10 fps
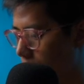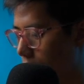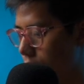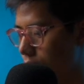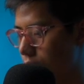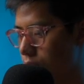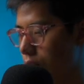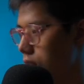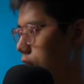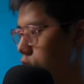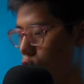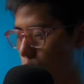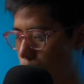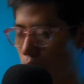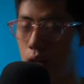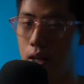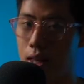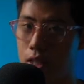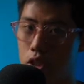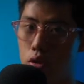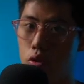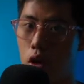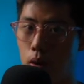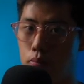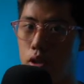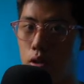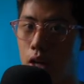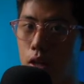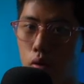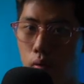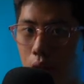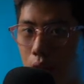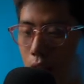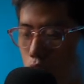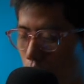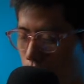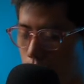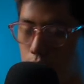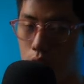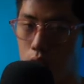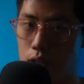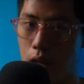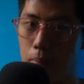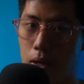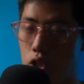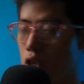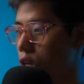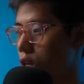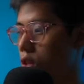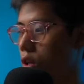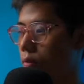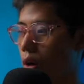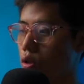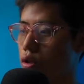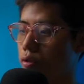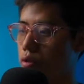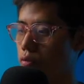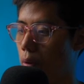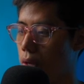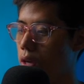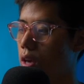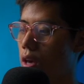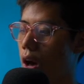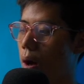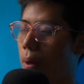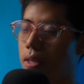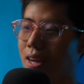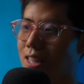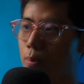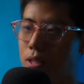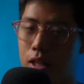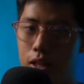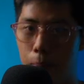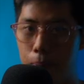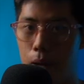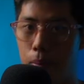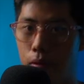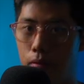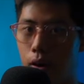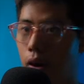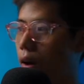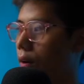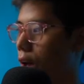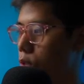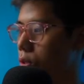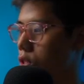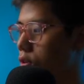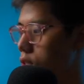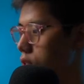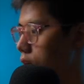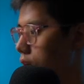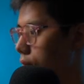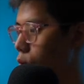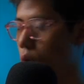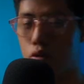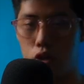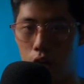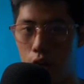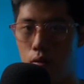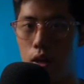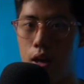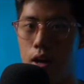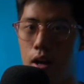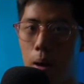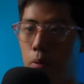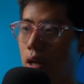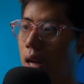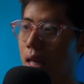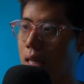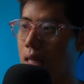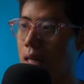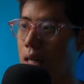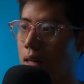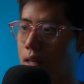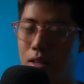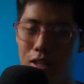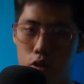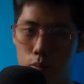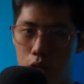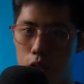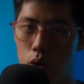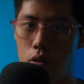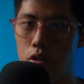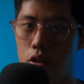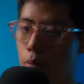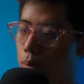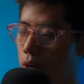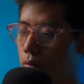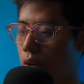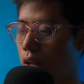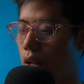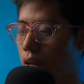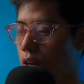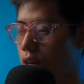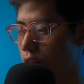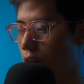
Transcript: I think it's a good book in addition to .com Secrets. I don't really like Traffic Secrets that much. Not very useful for me. But yeah, that's basically a bit about Expert Secrets. And if you want to check it out, I'll put a link in the description as well. It'll be an affiliate link.